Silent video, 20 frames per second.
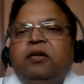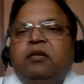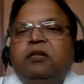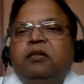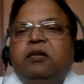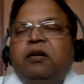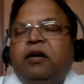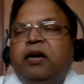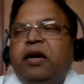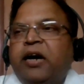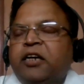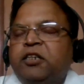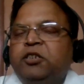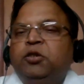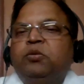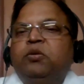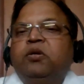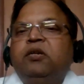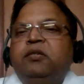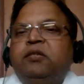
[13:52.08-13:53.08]
the
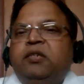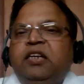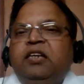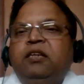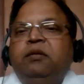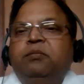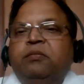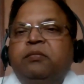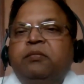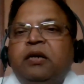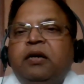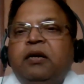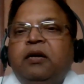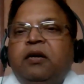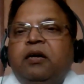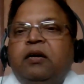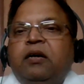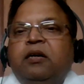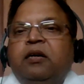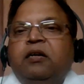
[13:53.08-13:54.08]
actual team,
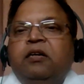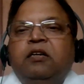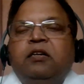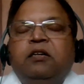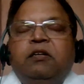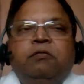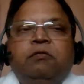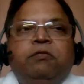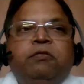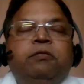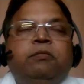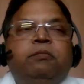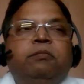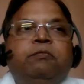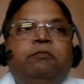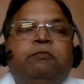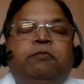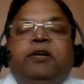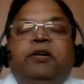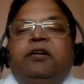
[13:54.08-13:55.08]

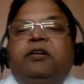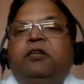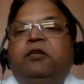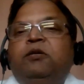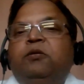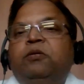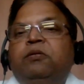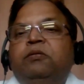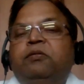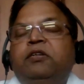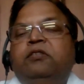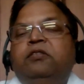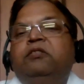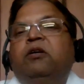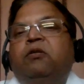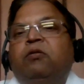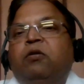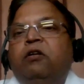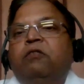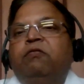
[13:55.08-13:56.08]
where there is
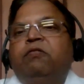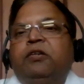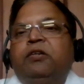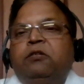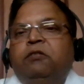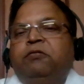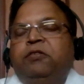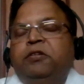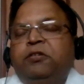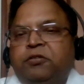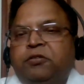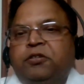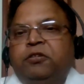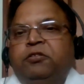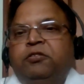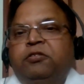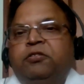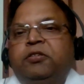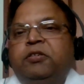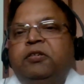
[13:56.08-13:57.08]
a conflict of
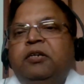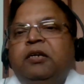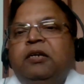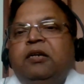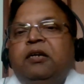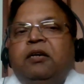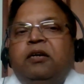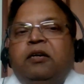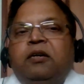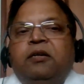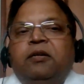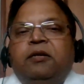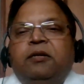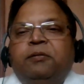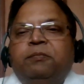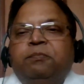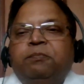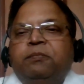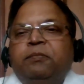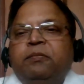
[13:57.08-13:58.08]
interest.
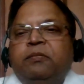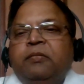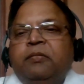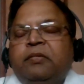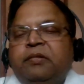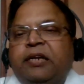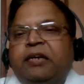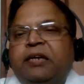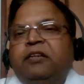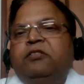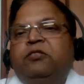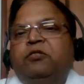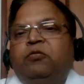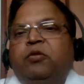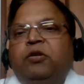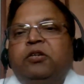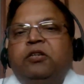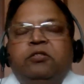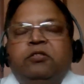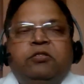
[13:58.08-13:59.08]
That is
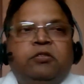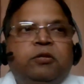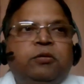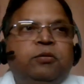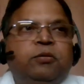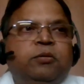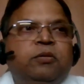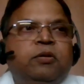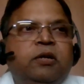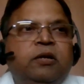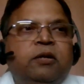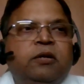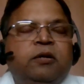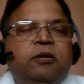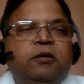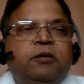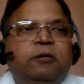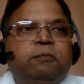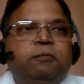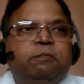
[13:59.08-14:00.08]
what is,
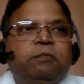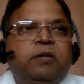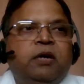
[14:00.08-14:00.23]
the